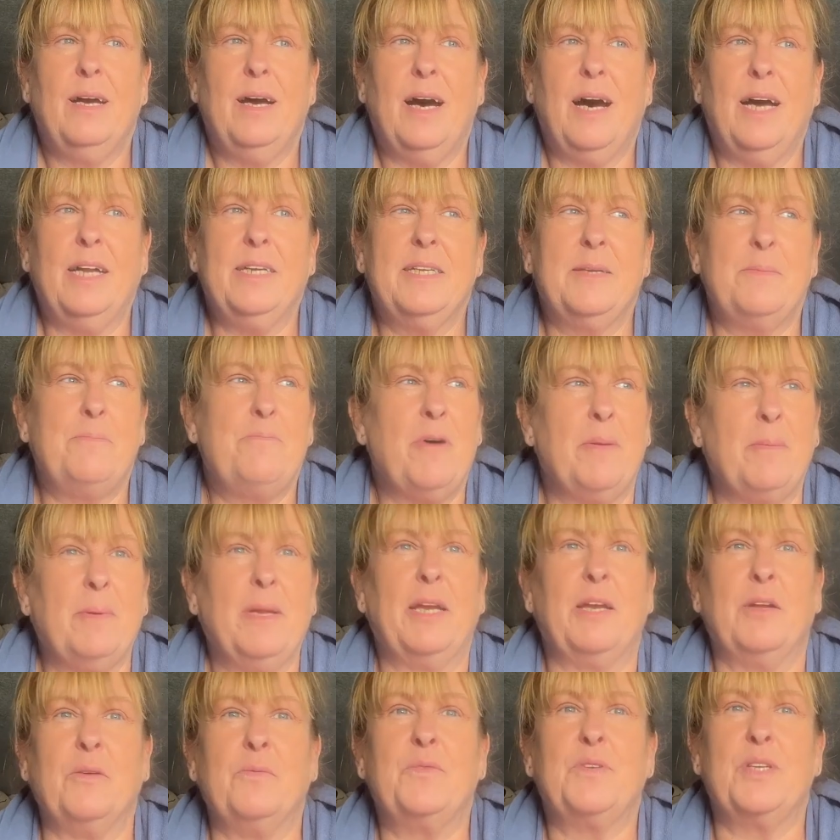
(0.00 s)
Andy probably
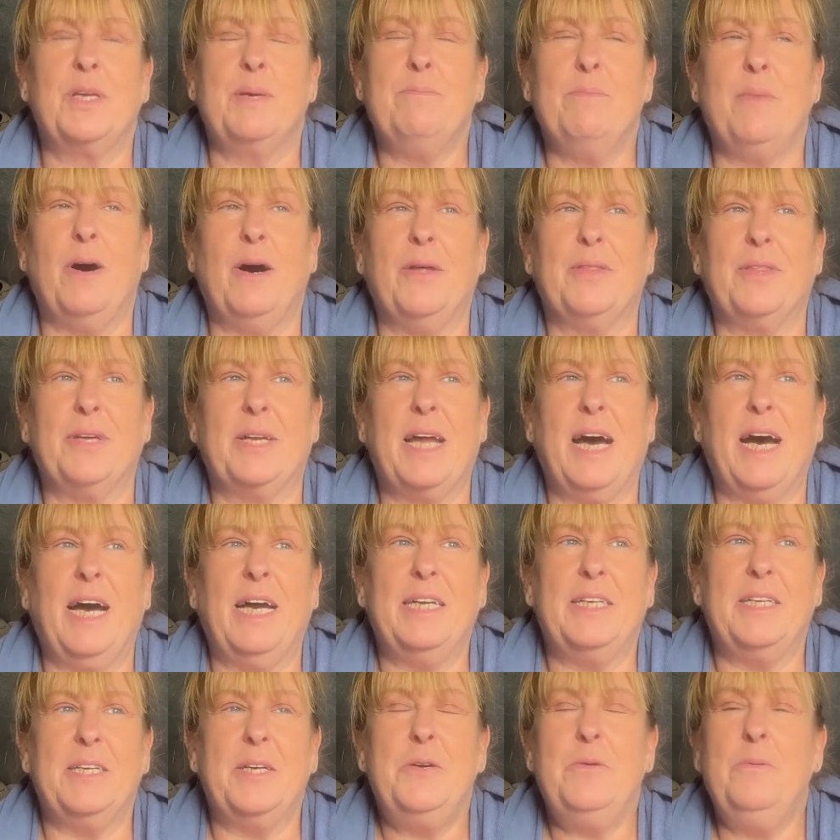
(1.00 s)
loves it more than
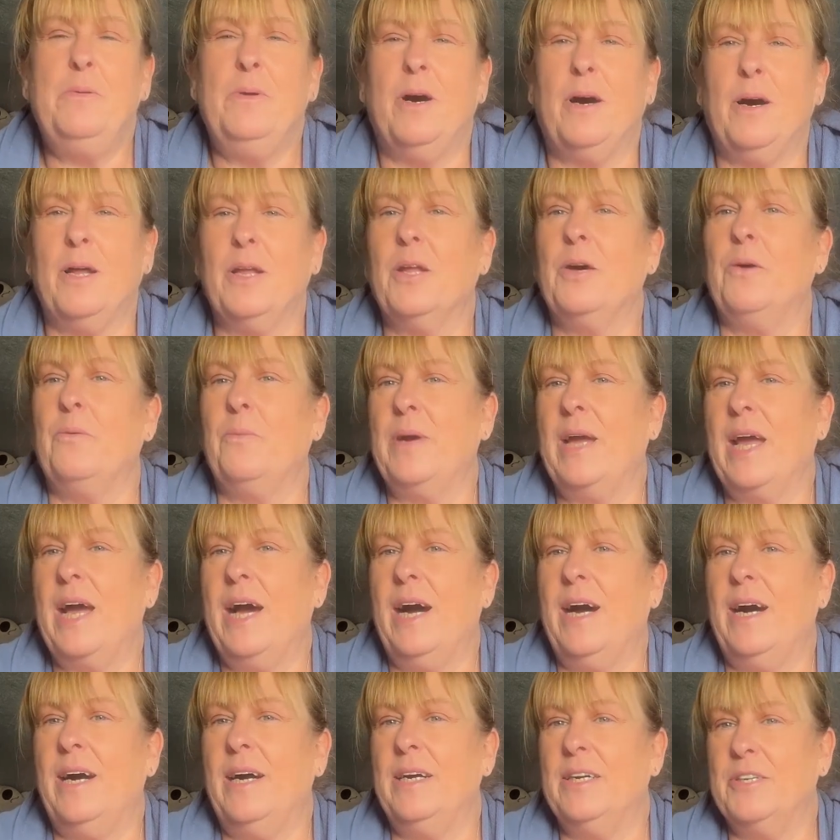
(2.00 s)
I do, although we
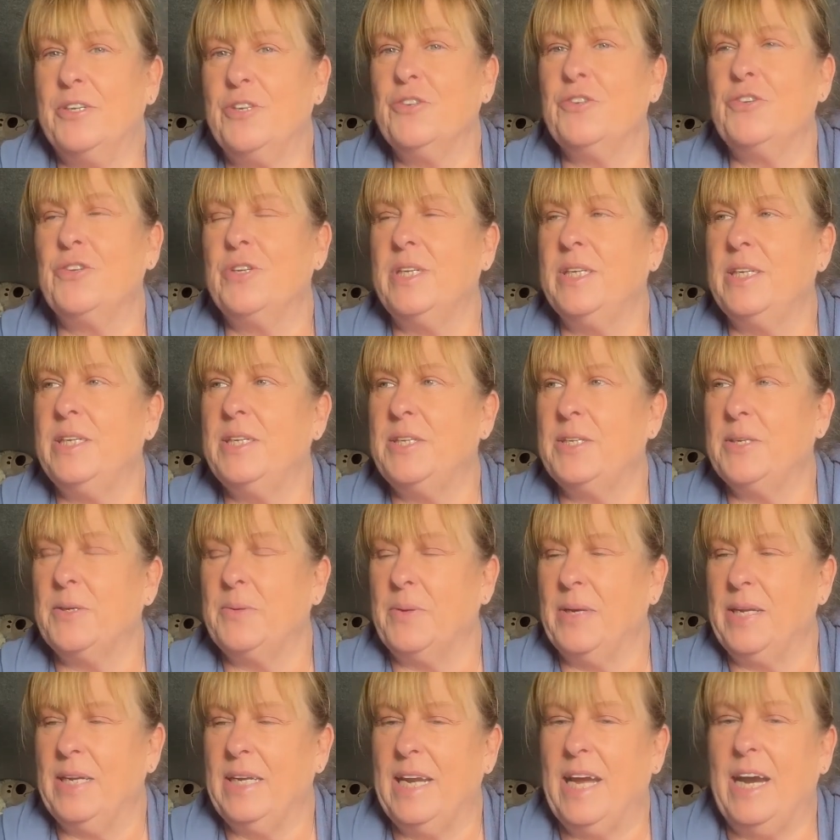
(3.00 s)
are adjusting
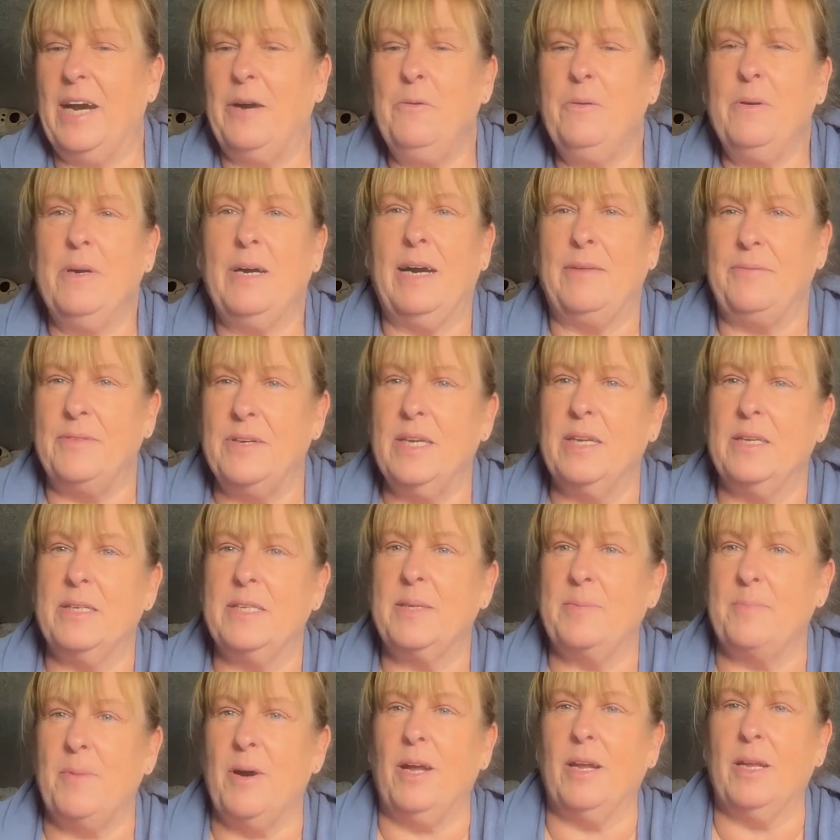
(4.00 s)
to it now, having a
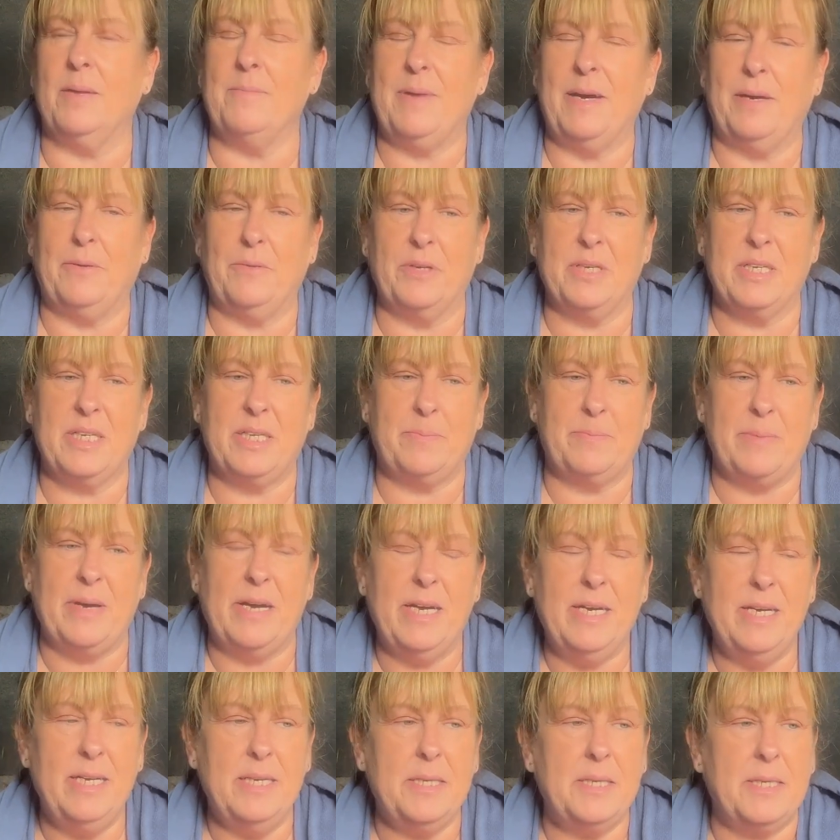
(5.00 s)
small amount of
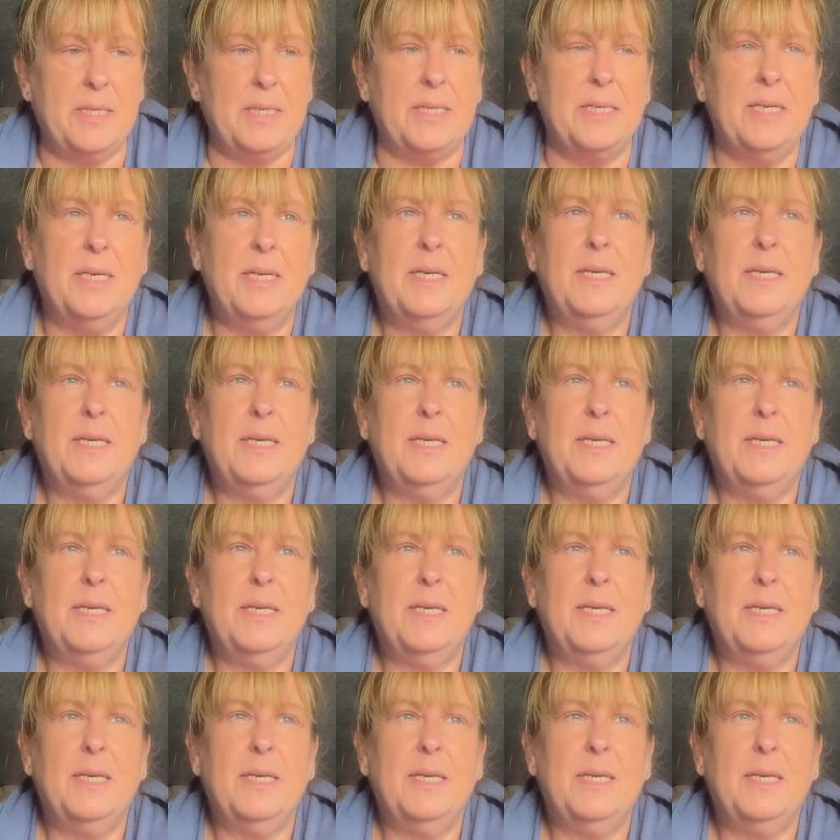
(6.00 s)
space.